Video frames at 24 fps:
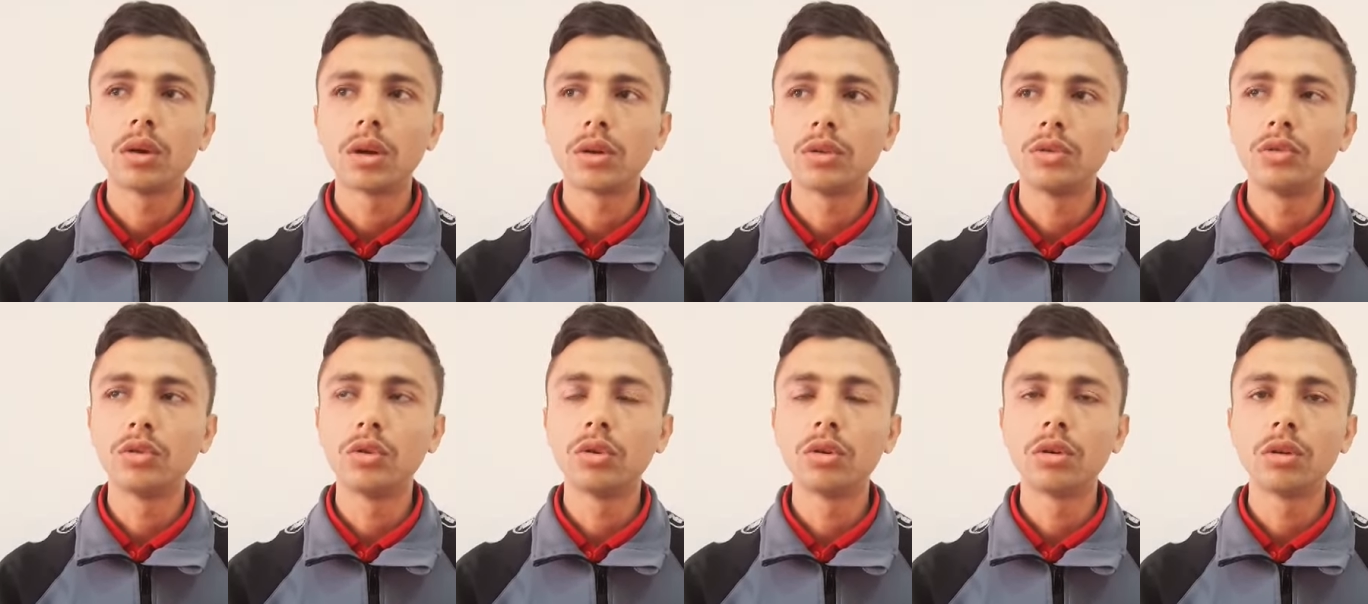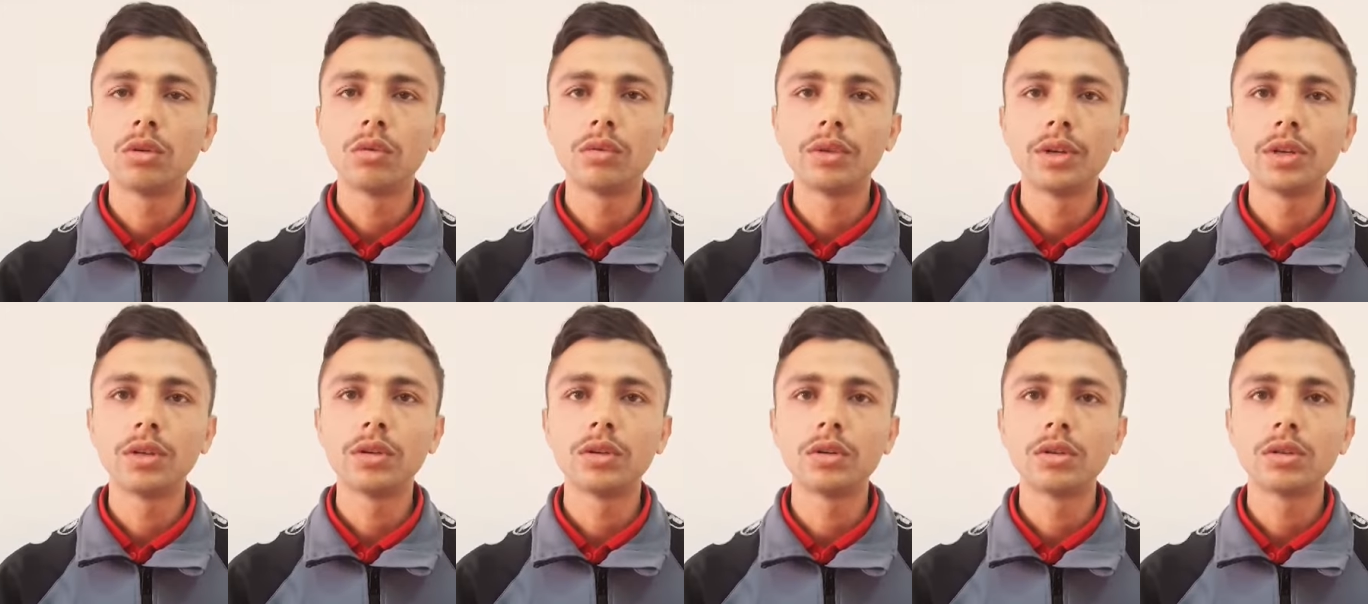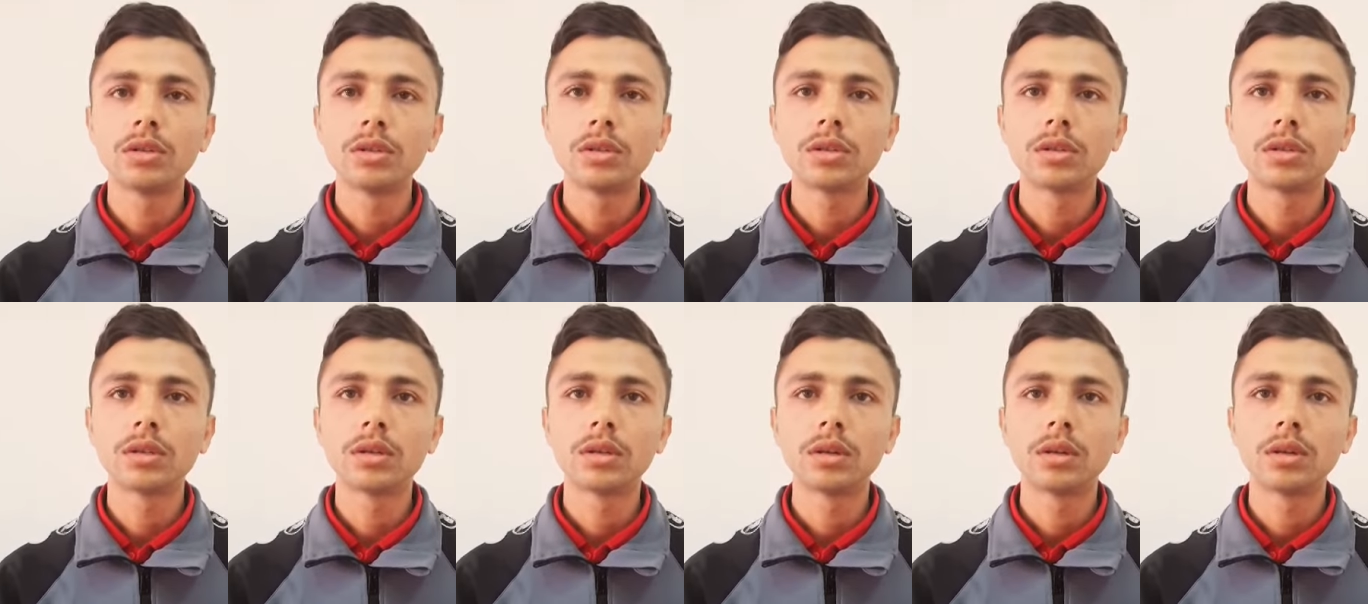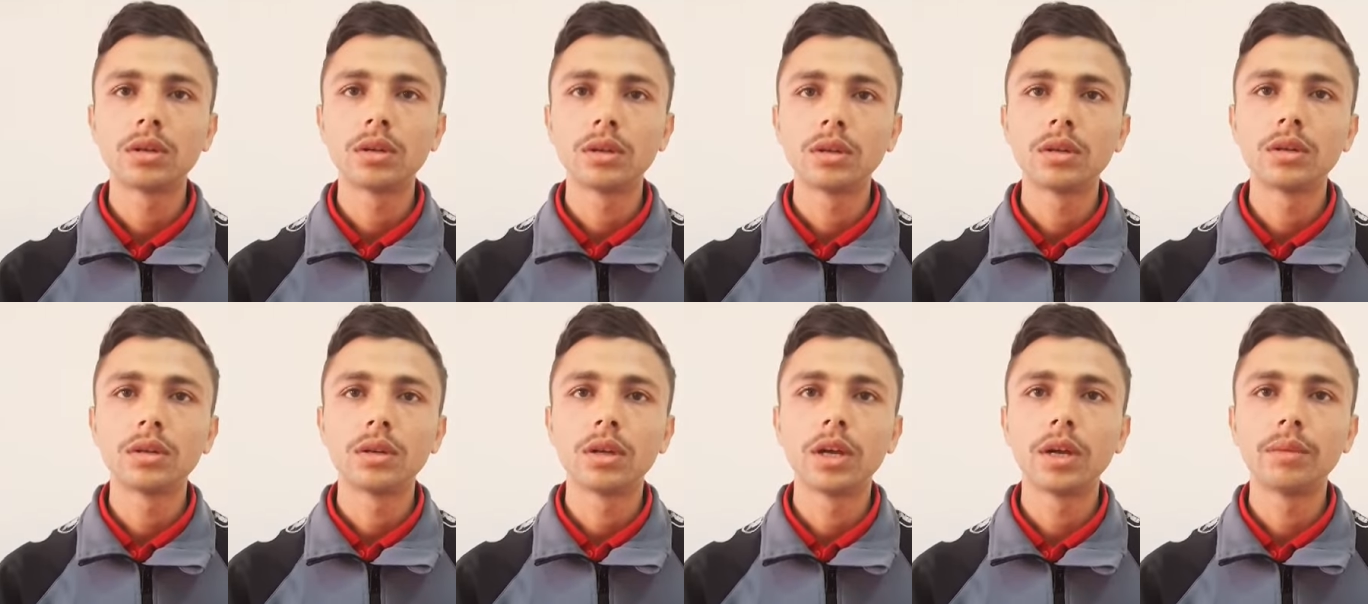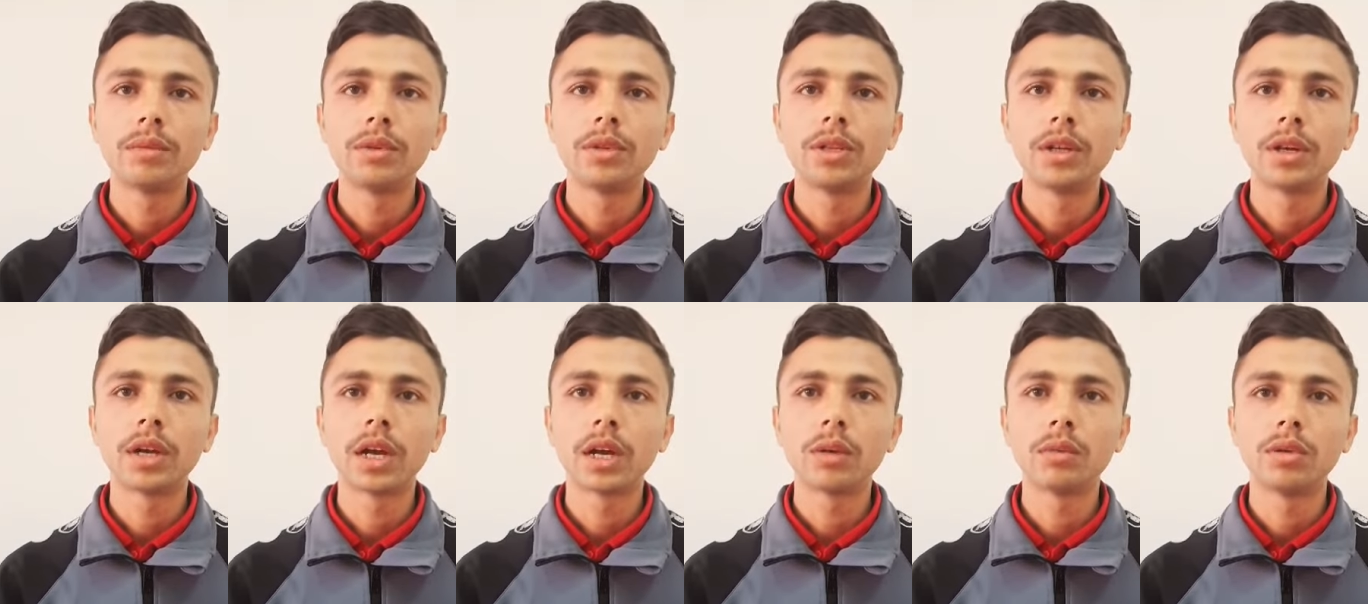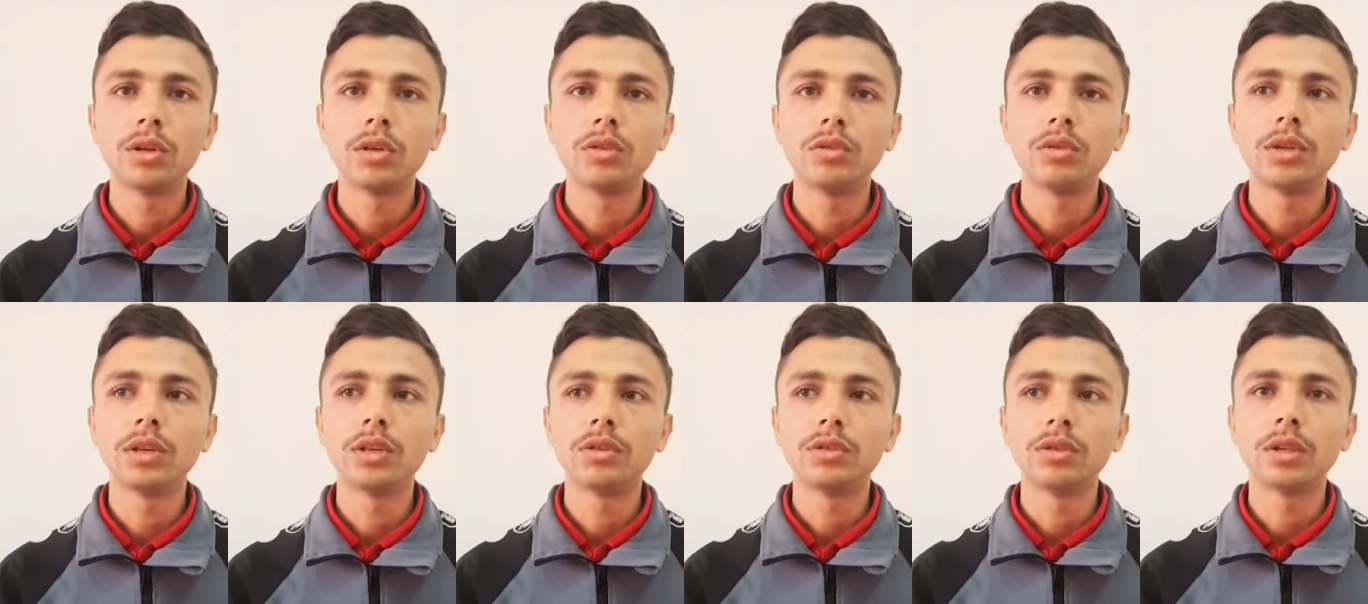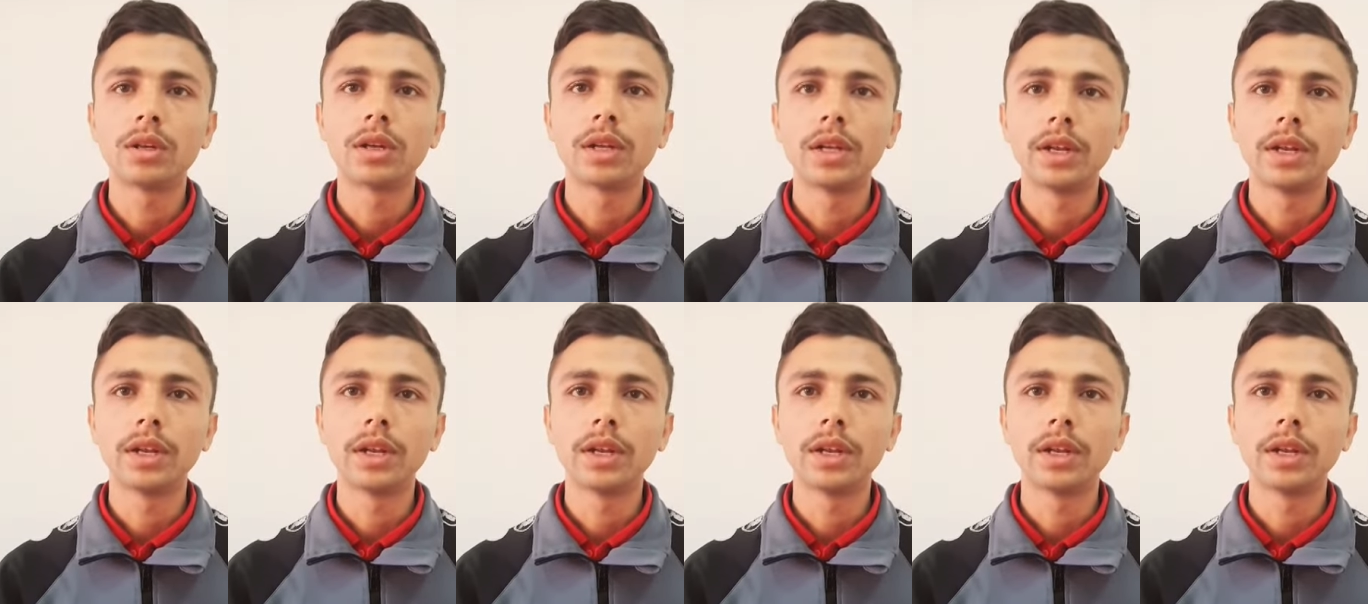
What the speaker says: door windows. Everything I will do into the cleaning.